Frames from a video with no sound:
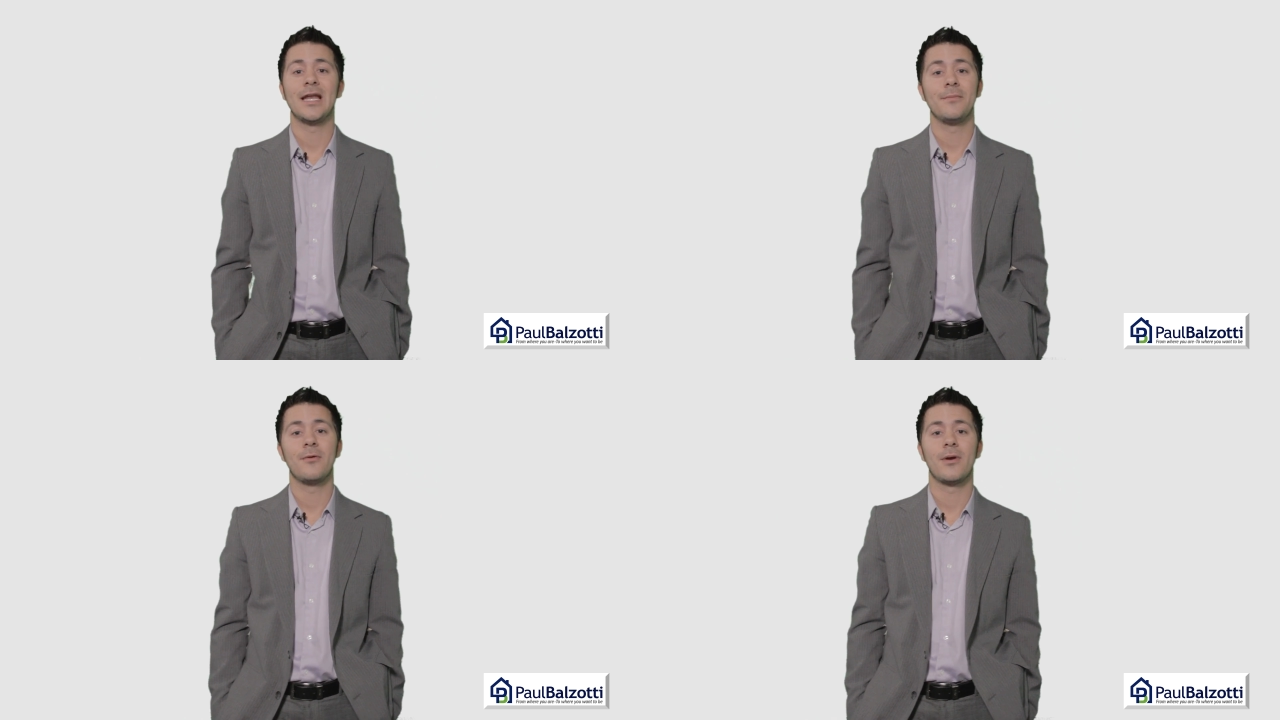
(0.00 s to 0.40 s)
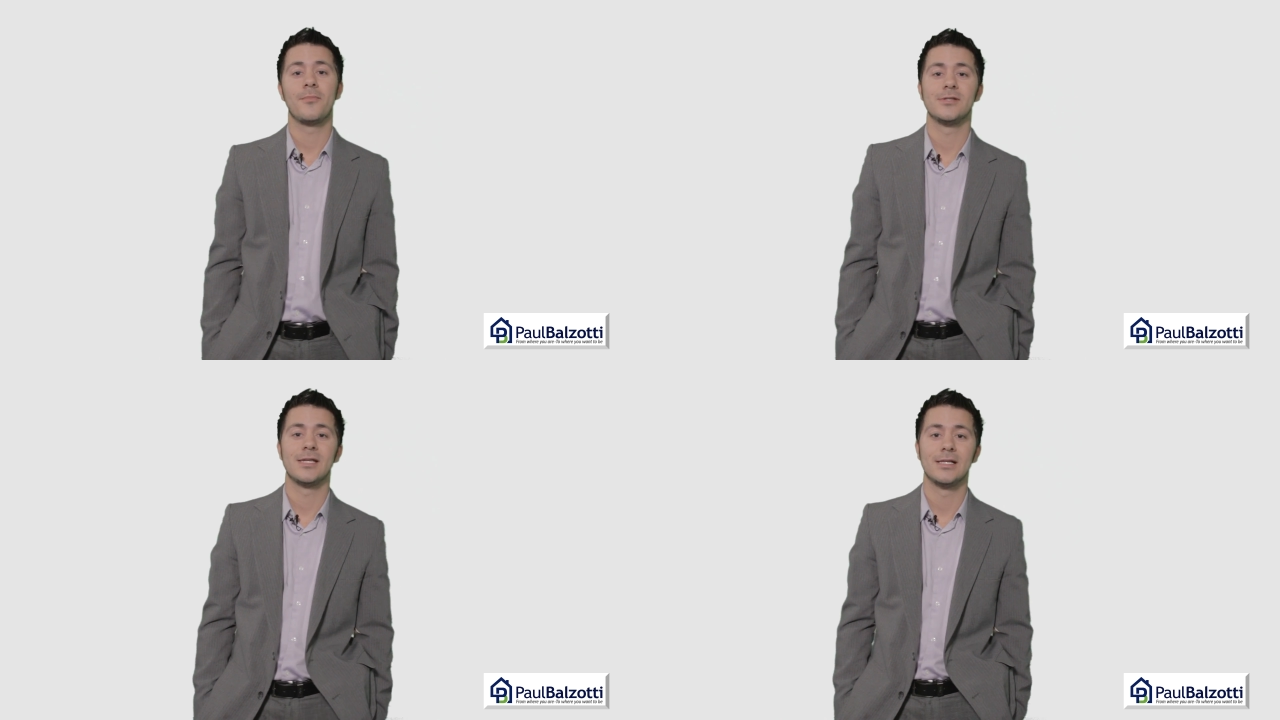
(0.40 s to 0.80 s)
Mae
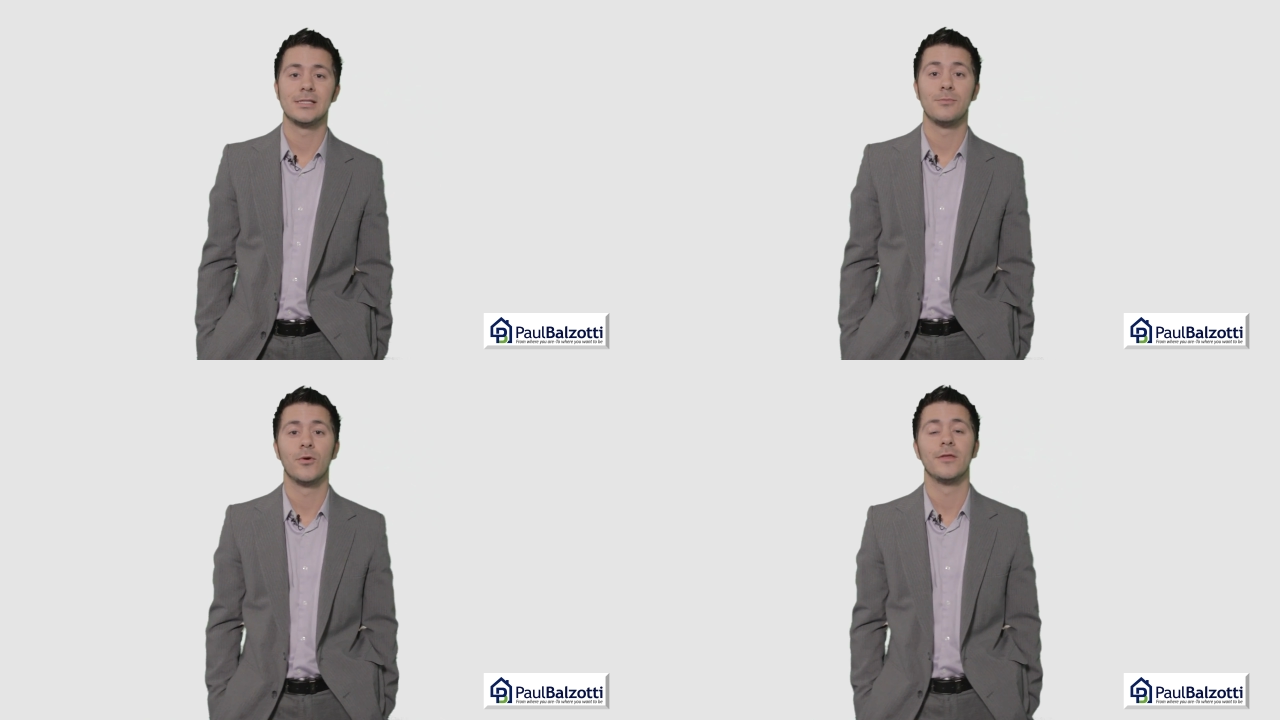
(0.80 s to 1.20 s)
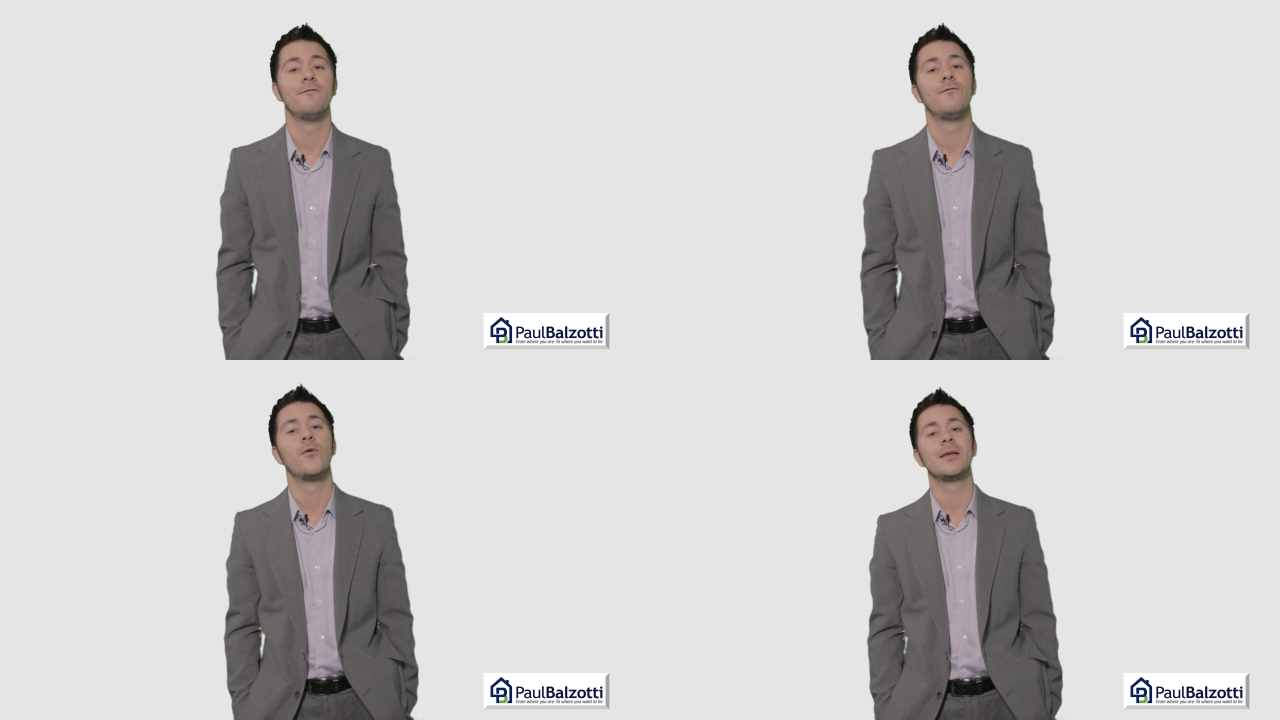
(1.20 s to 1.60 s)
represents more than
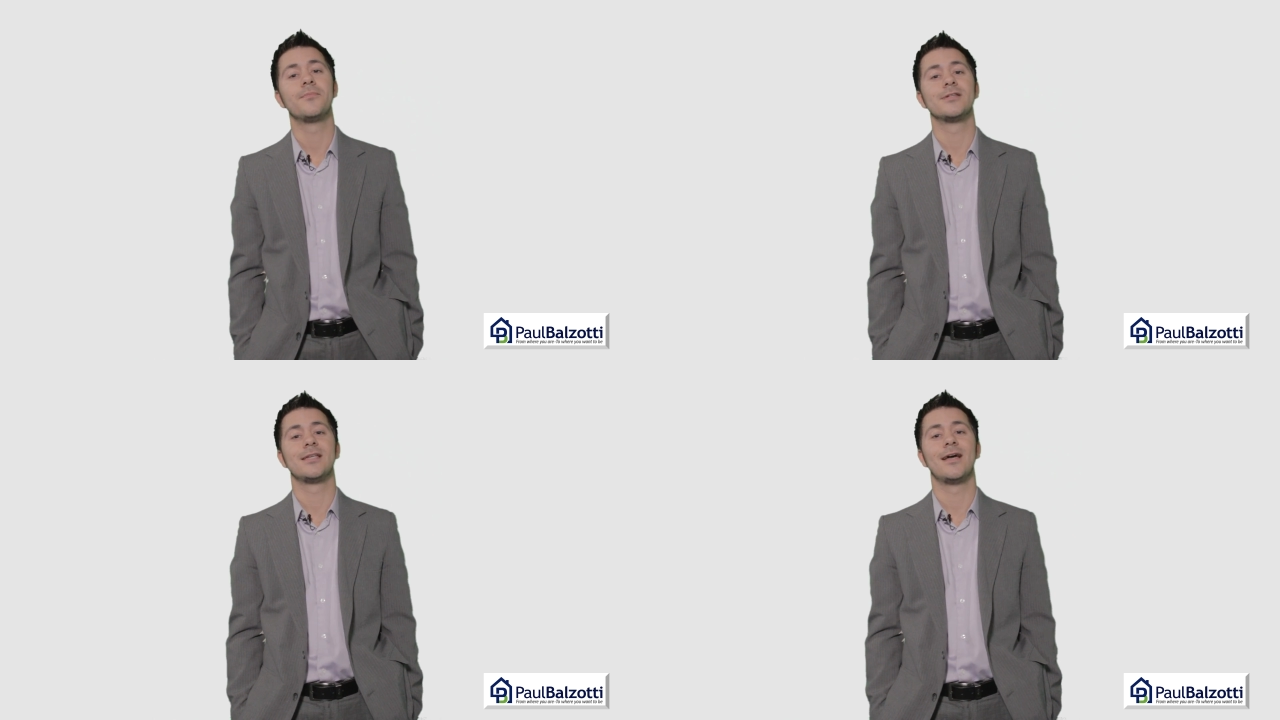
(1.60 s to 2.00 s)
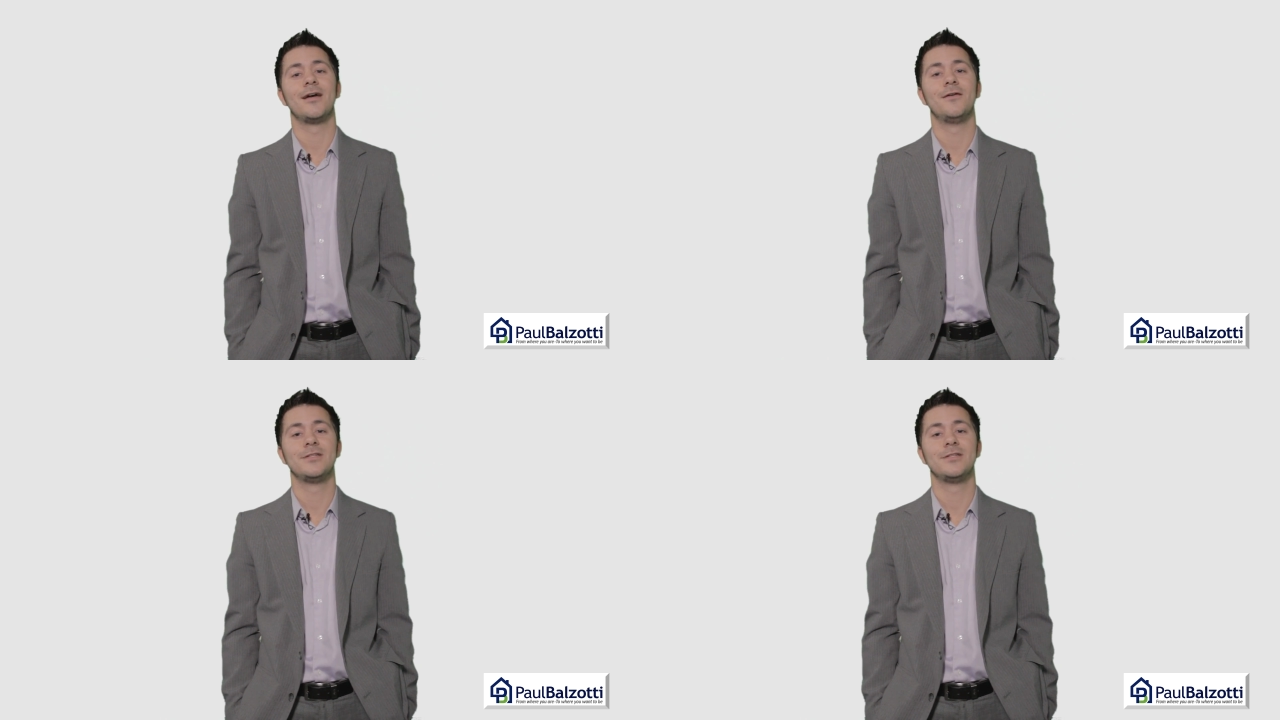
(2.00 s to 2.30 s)
40% of